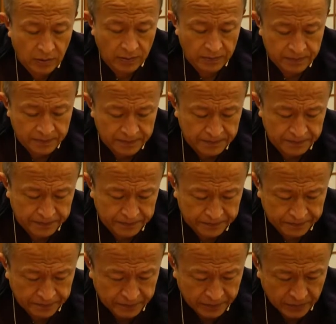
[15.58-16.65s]

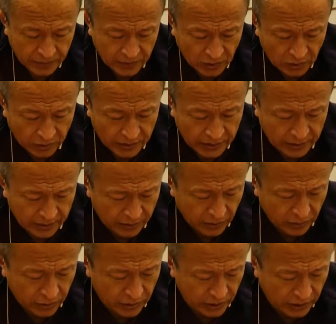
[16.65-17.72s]
Okay,
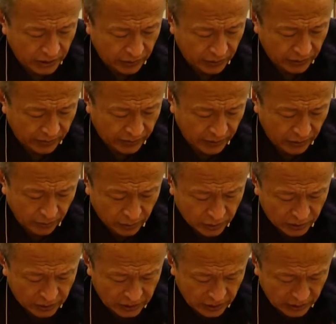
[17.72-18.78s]
continuing with the
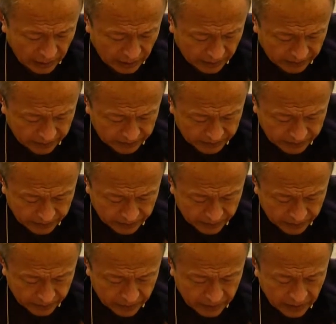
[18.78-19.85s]
bodhicitta,
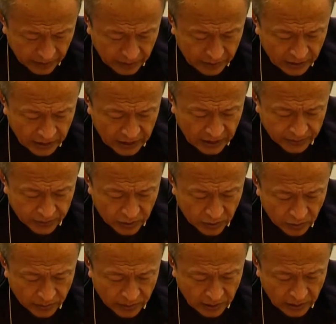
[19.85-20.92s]
the
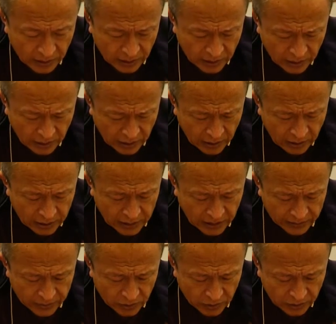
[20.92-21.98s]
chapter
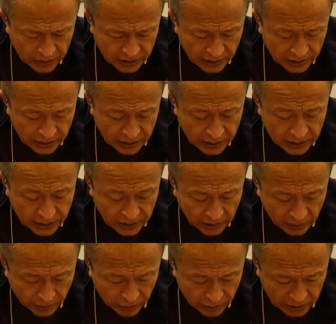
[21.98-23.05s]
on the generating
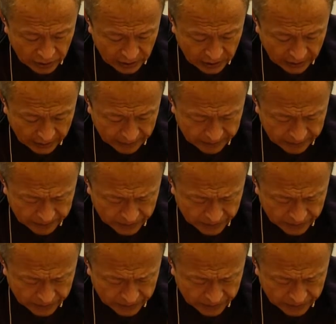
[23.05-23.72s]
the bodhicitta.